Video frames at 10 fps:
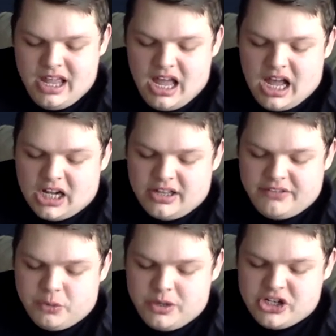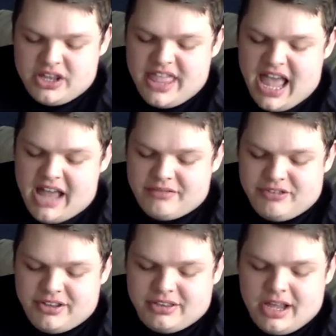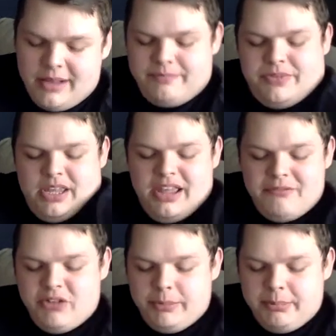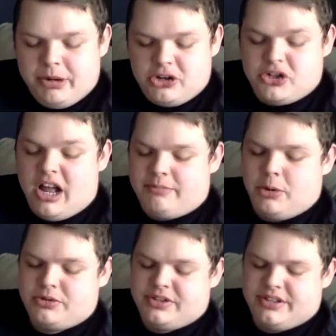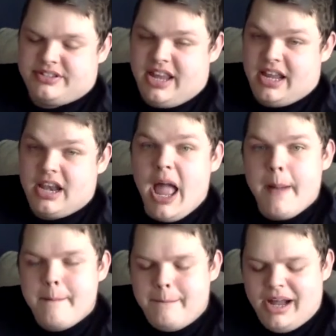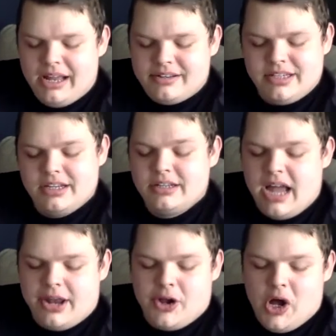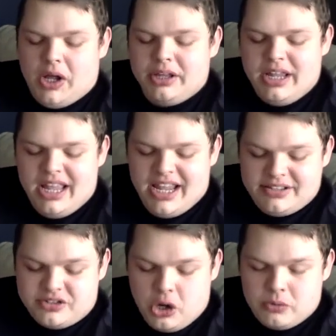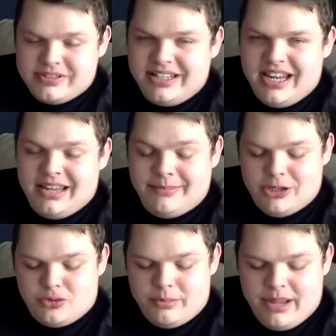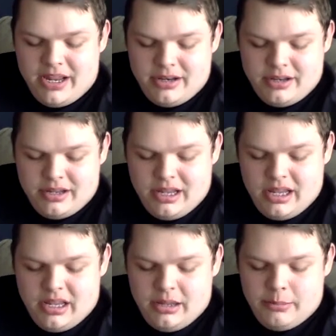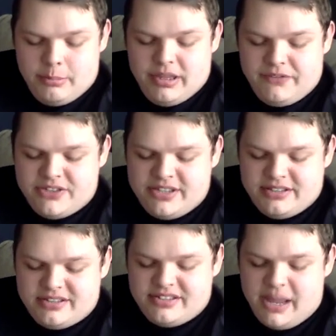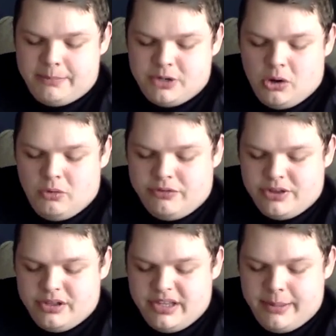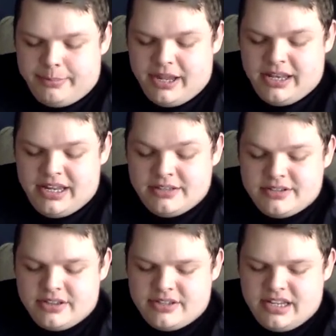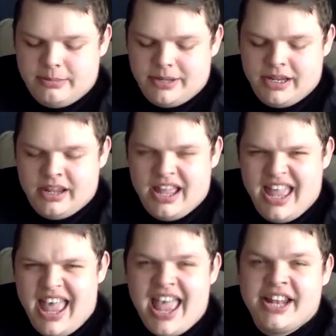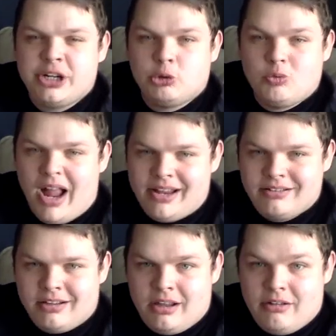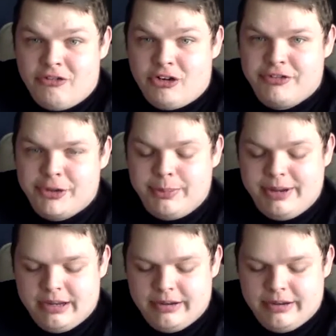A clever witch at that, Finn thought. Philby brushed off most of the sand, but not all. His ghostly image remained. Maleficent stepped over the lip and into the teepee, heading right for Philby.